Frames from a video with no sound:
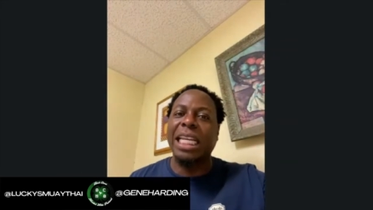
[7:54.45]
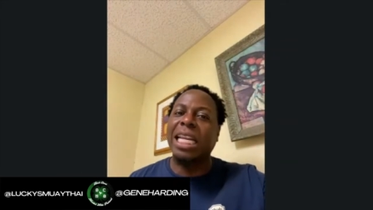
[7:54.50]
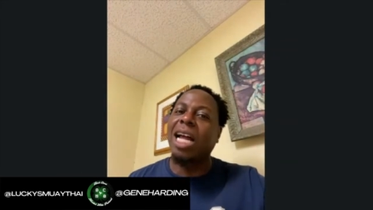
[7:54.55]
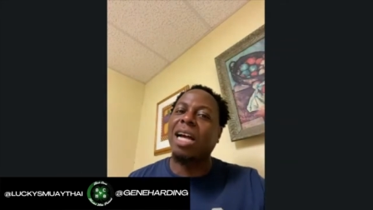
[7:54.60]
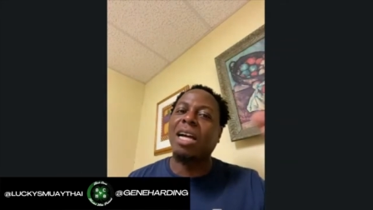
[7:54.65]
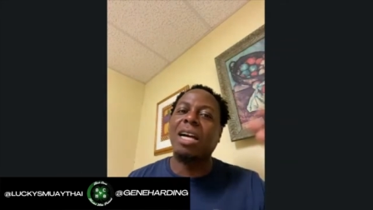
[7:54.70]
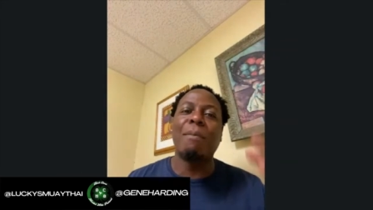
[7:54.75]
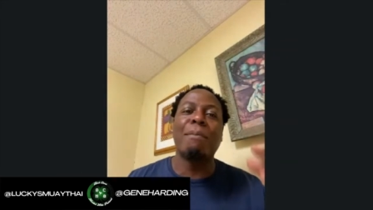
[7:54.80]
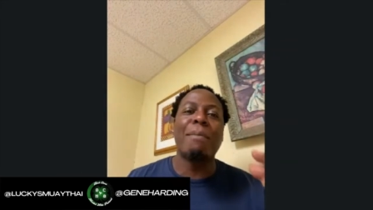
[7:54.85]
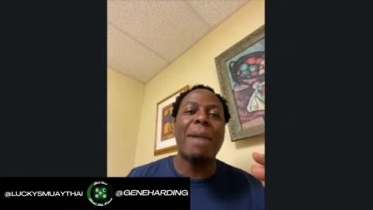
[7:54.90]
And I
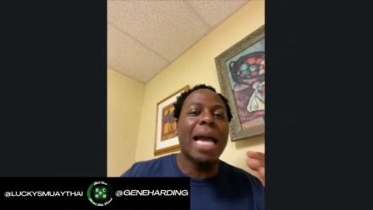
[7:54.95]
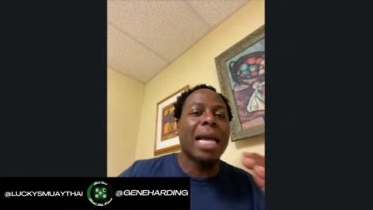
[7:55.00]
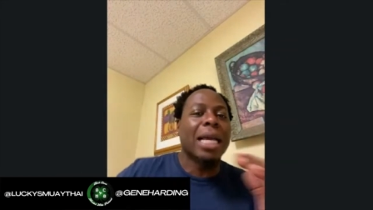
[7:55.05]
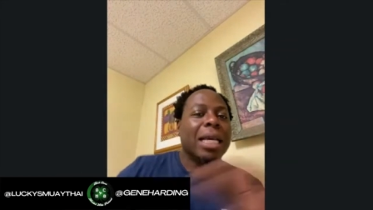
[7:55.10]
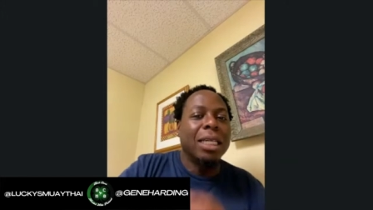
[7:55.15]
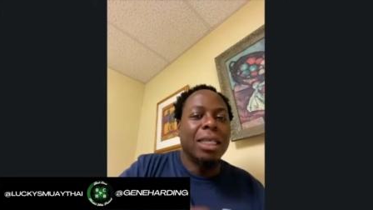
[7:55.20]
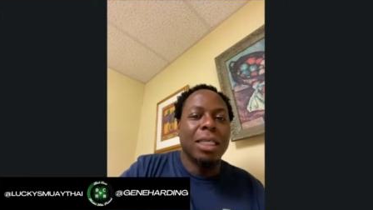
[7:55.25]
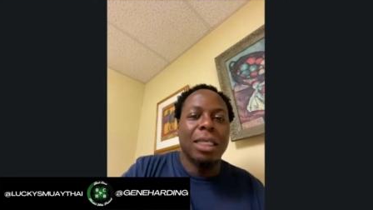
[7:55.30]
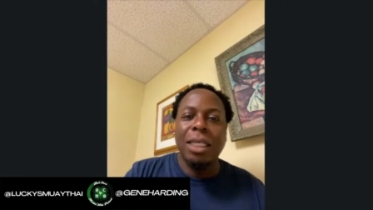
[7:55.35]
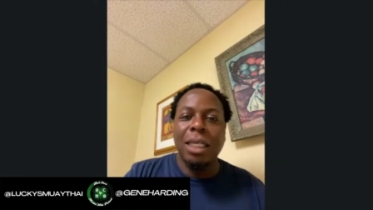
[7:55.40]
come back,
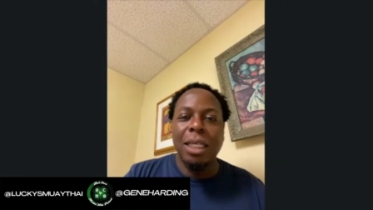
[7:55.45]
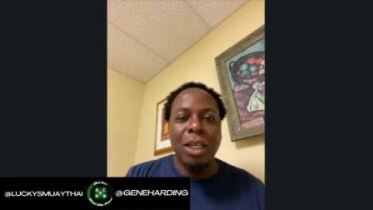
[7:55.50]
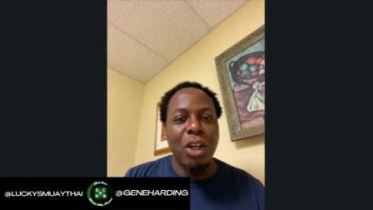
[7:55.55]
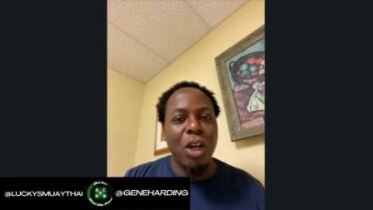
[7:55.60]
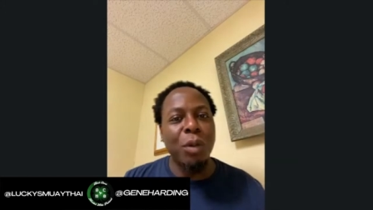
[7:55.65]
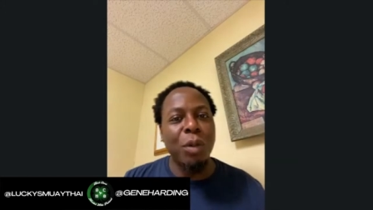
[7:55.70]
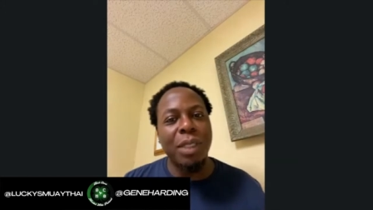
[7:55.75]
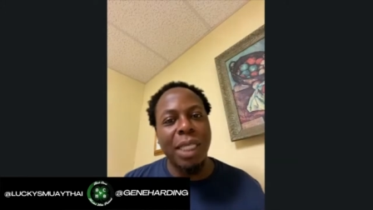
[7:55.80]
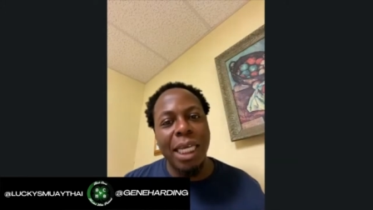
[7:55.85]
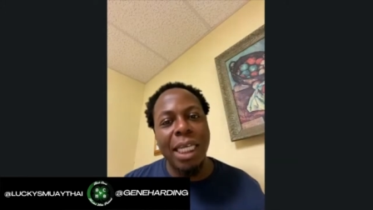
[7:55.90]
you
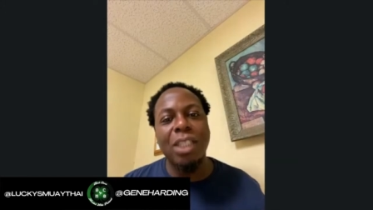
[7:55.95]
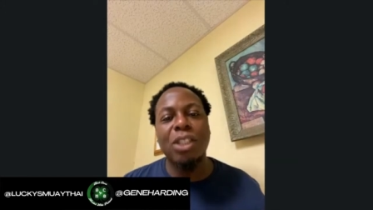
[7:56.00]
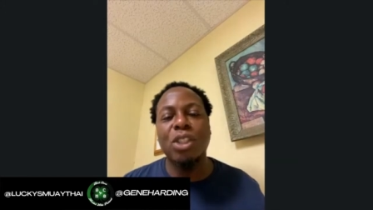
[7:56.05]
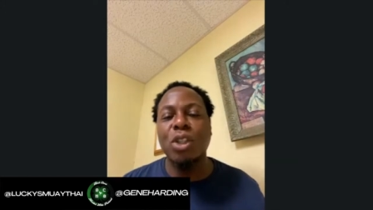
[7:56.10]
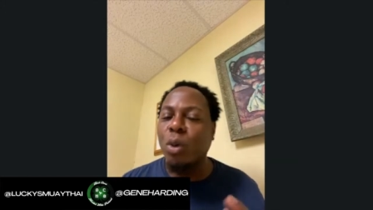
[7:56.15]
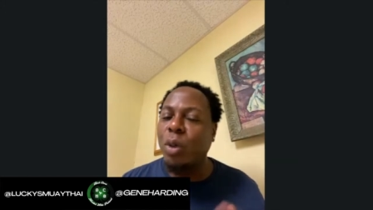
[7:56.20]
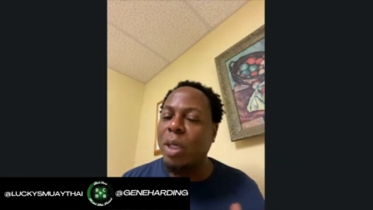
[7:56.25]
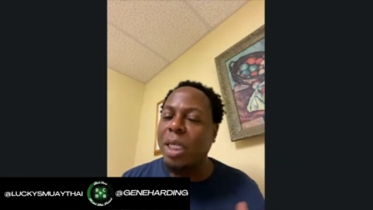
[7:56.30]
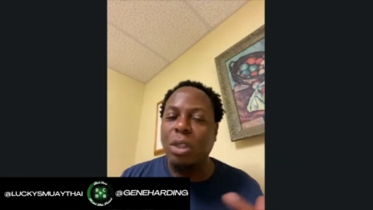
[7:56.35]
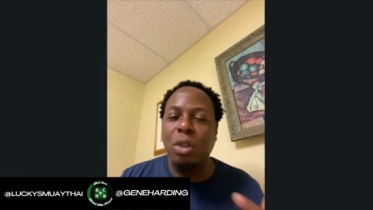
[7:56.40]
know what I'm saying?
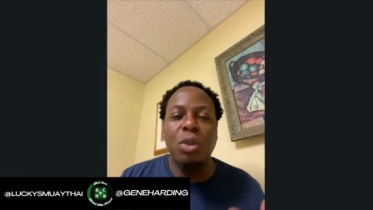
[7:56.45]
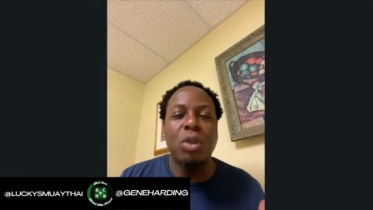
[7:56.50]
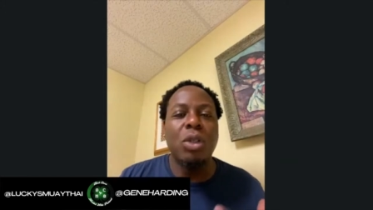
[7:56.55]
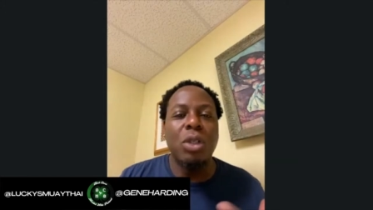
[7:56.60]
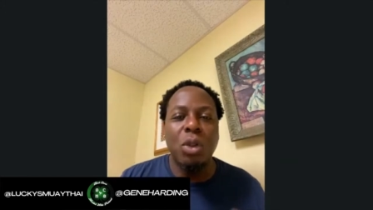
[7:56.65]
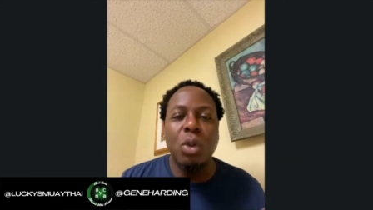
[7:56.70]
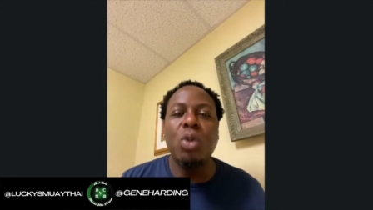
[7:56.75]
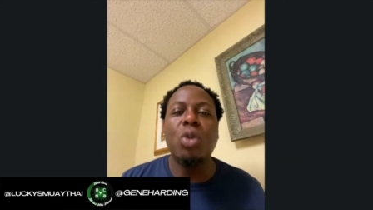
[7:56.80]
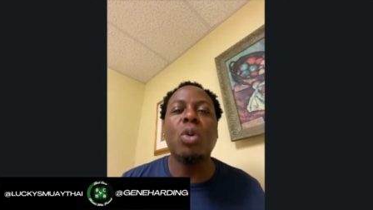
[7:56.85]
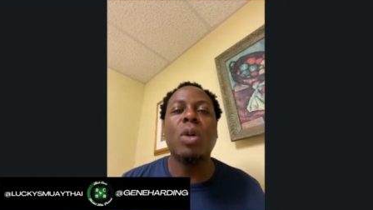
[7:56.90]
So
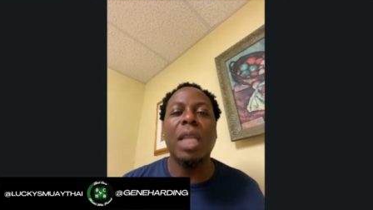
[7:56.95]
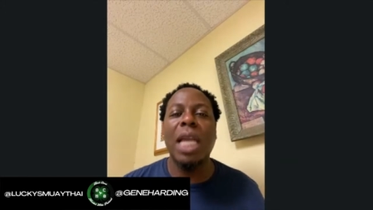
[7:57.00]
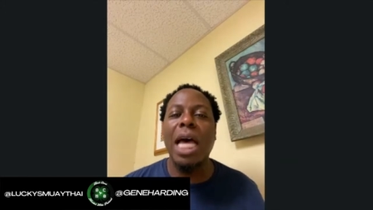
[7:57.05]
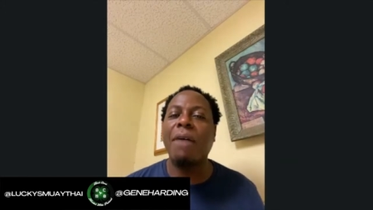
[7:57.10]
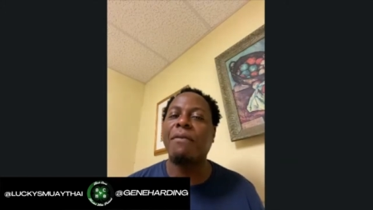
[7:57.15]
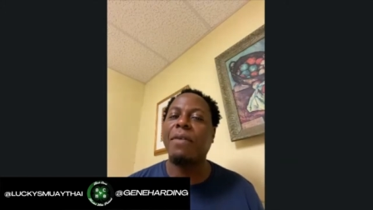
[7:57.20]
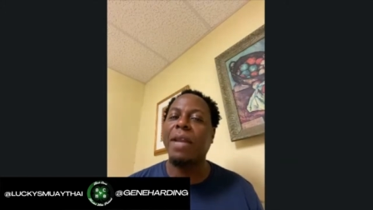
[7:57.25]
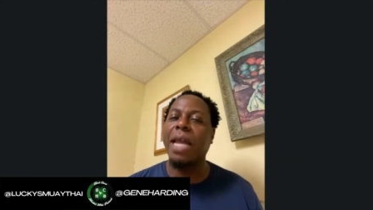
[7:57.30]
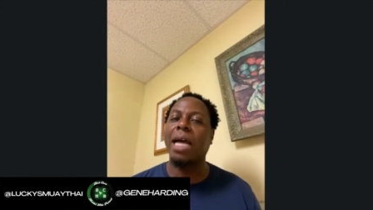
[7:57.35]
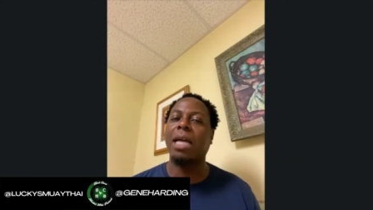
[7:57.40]
you do a lot
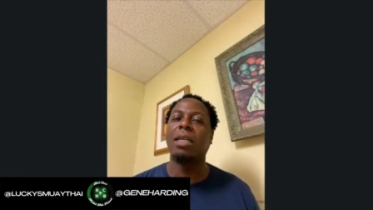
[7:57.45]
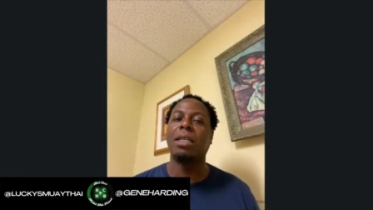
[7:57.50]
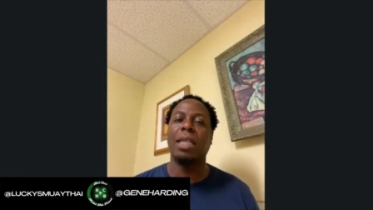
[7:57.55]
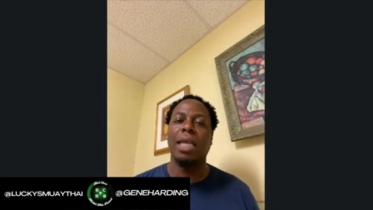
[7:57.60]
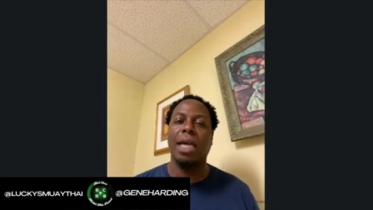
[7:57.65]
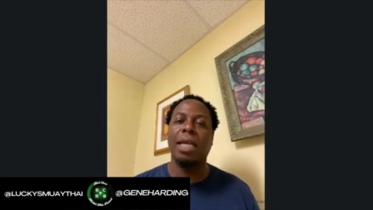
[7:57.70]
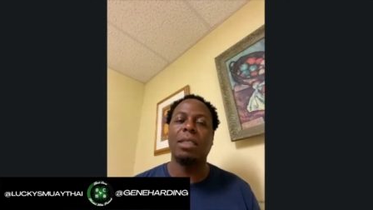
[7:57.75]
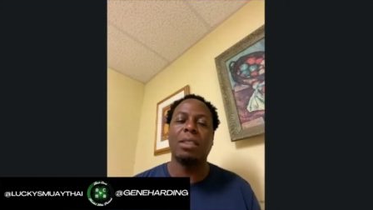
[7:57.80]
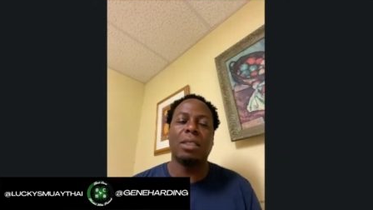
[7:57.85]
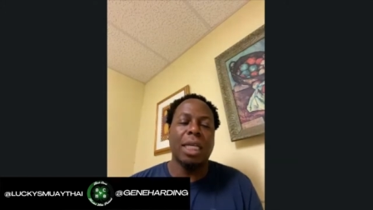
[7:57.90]
for that
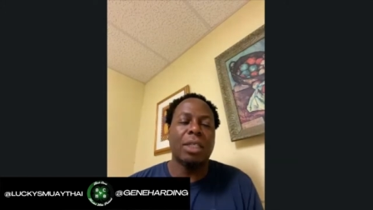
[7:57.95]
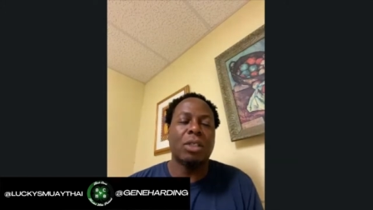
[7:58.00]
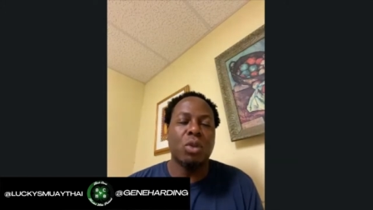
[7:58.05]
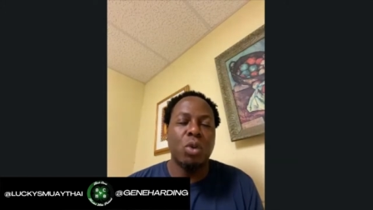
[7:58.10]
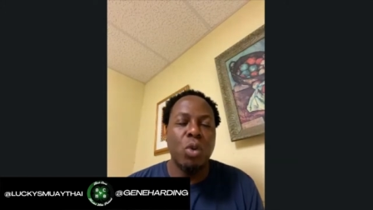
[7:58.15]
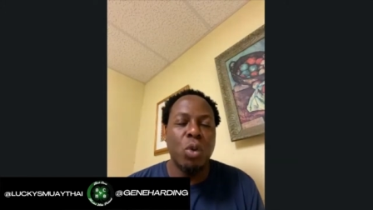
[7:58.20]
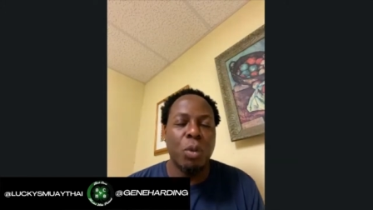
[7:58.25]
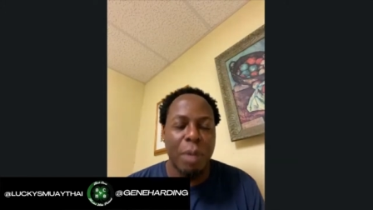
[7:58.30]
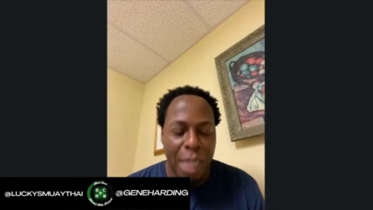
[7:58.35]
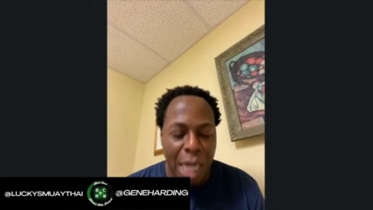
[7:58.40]

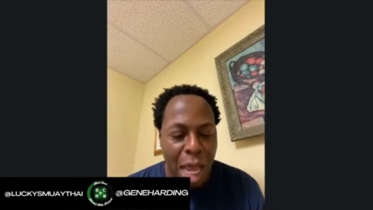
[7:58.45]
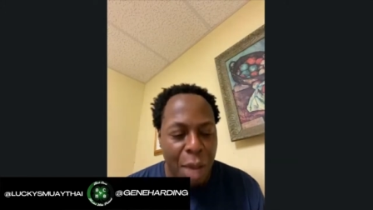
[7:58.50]
school, man.